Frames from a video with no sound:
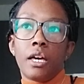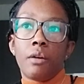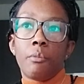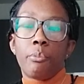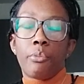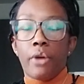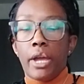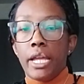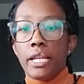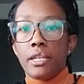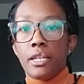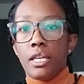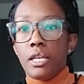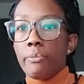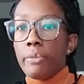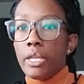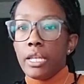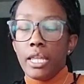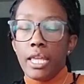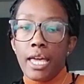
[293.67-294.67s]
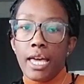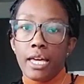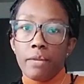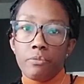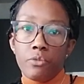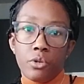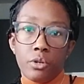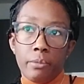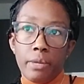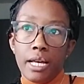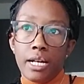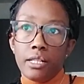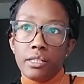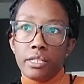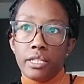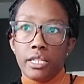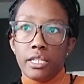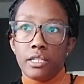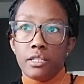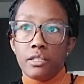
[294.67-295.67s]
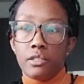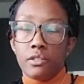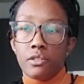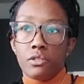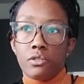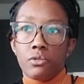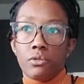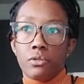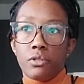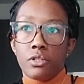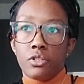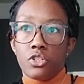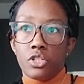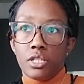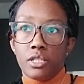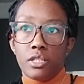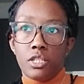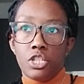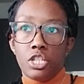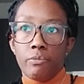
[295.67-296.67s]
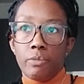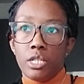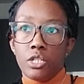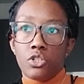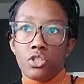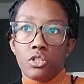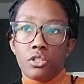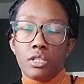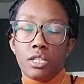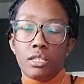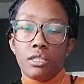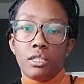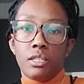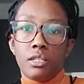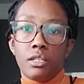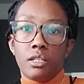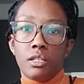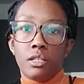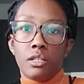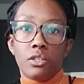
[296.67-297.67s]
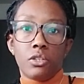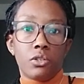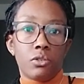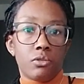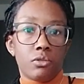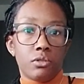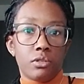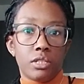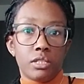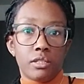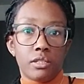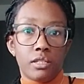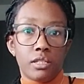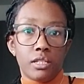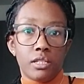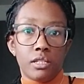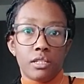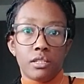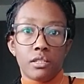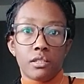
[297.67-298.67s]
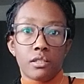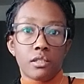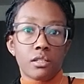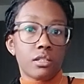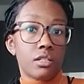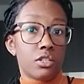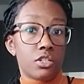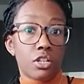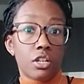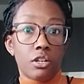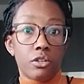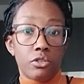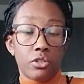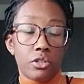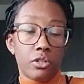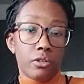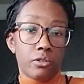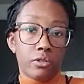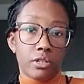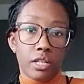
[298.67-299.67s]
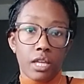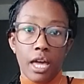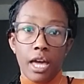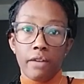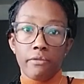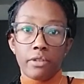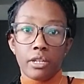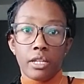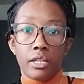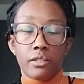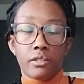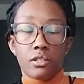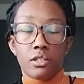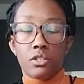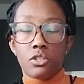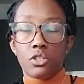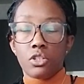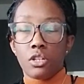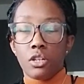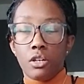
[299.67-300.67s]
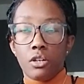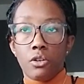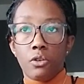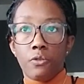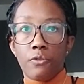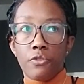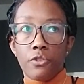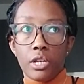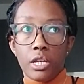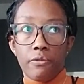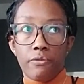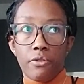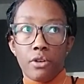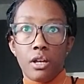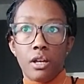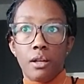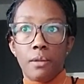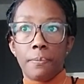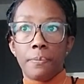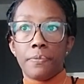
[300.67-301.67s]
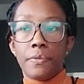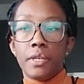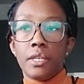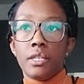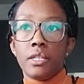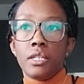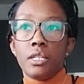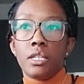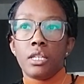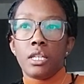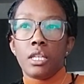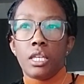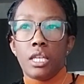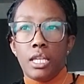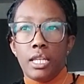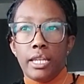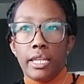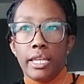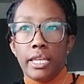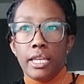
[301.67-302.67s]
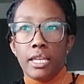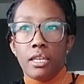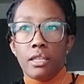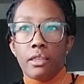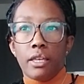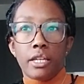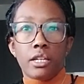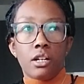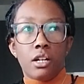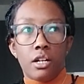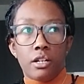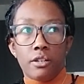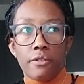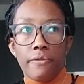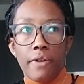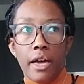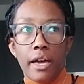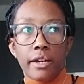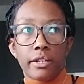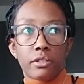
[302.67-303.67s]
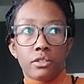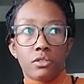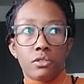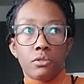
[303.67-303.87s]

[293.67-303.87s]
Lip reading: brighten up any abnormalities, or just to make sure that the uterus is good to go, the uterine cavity is good to go, free from any like artifacts